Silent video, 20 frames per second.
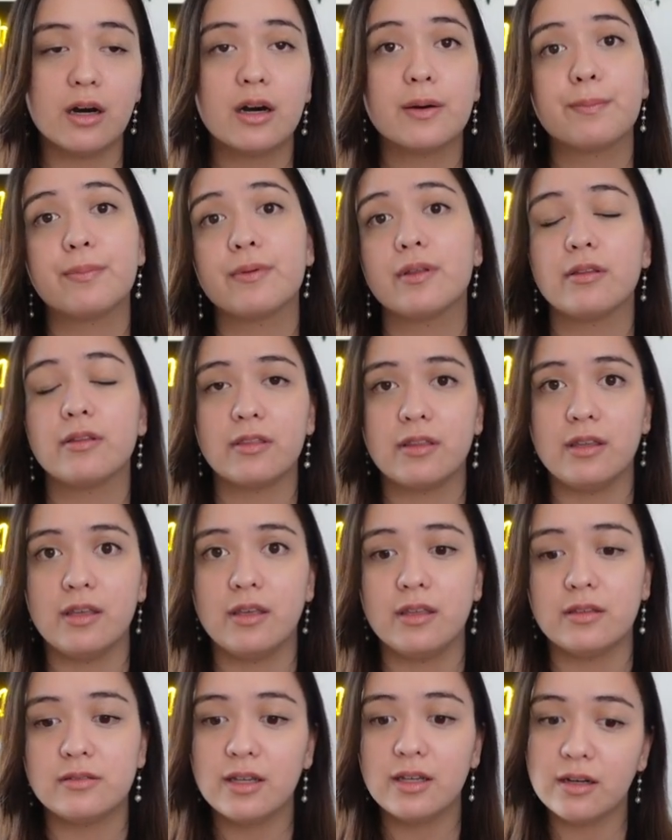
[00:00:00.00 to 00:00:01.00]
up
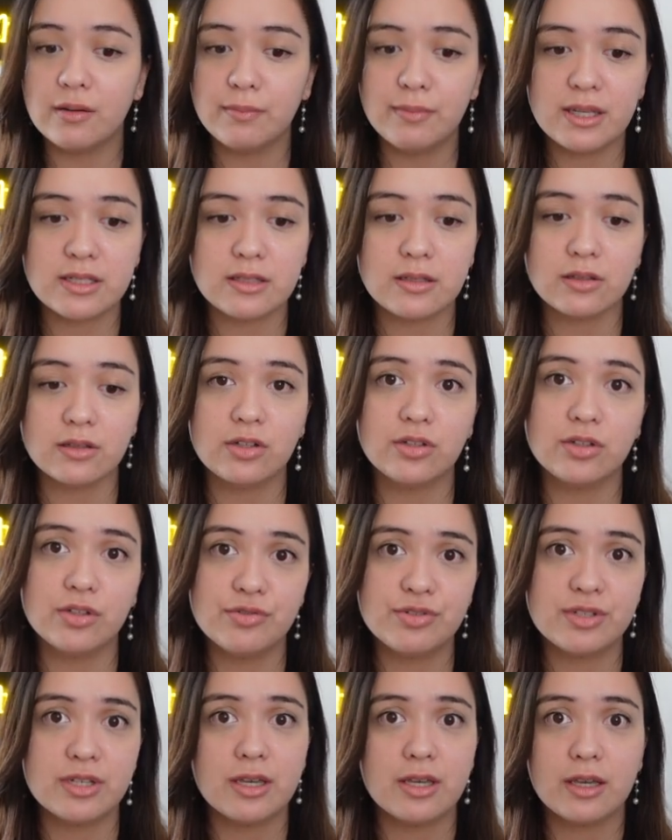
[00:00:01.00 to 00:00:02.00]
the database that you're
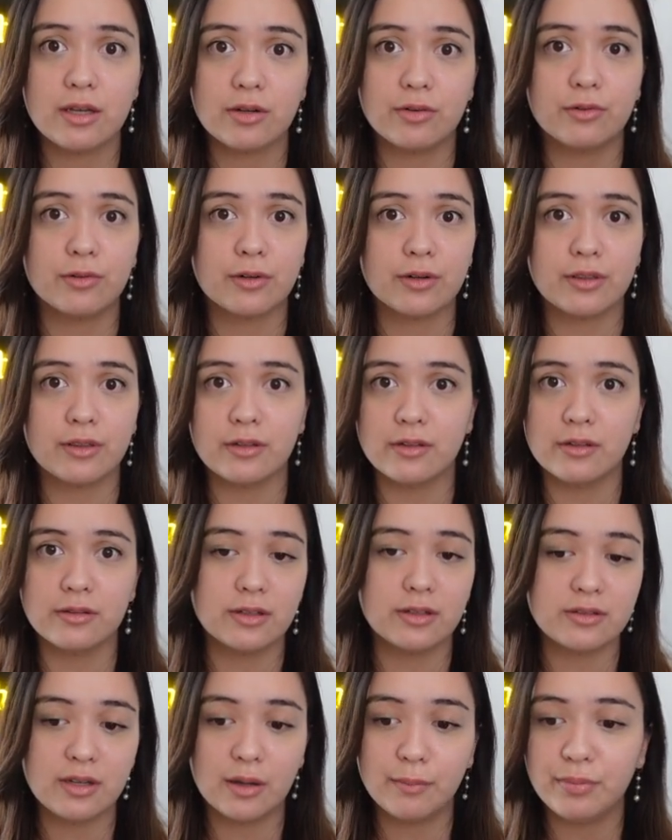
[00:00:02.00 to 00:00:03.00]
using or the
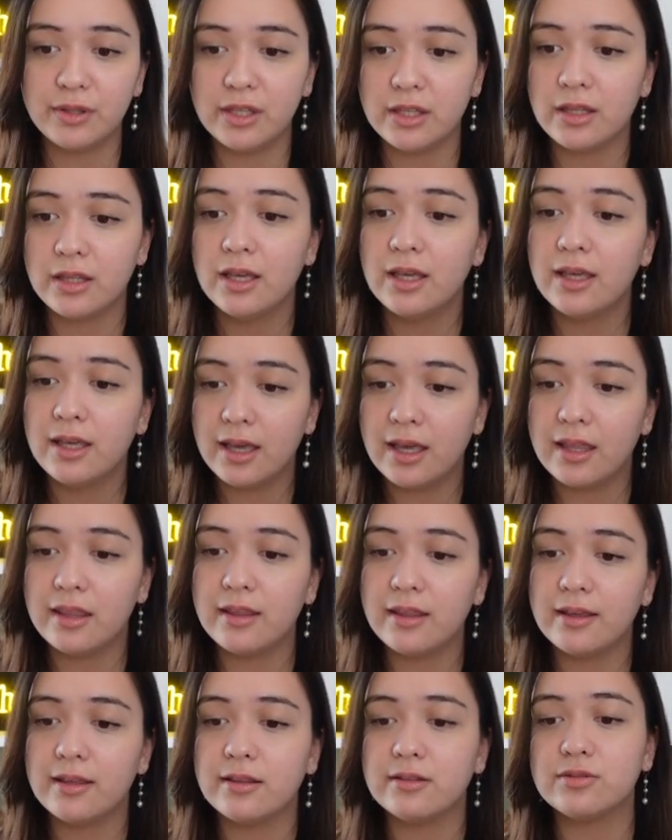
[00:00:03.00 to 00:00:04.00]
template,
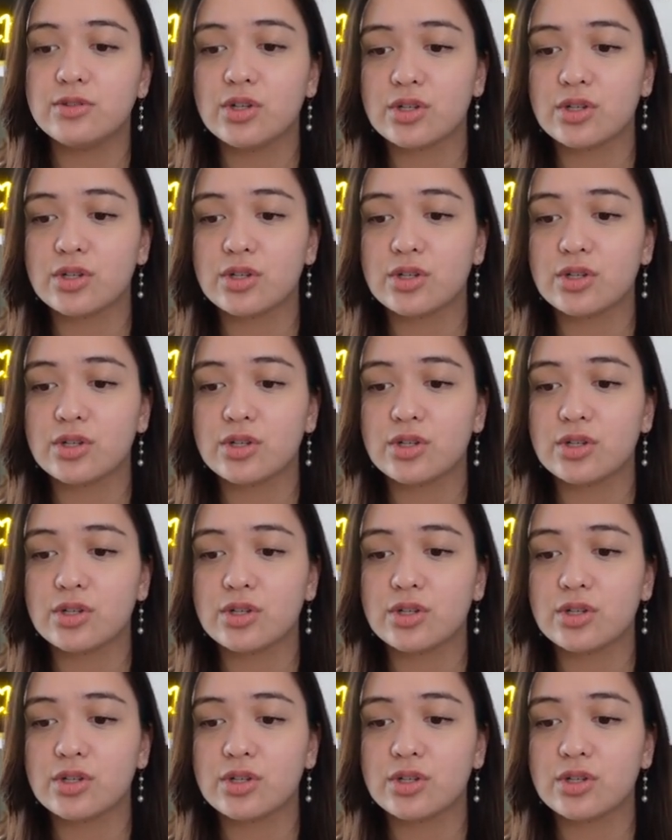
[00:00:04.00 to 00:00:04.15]
and then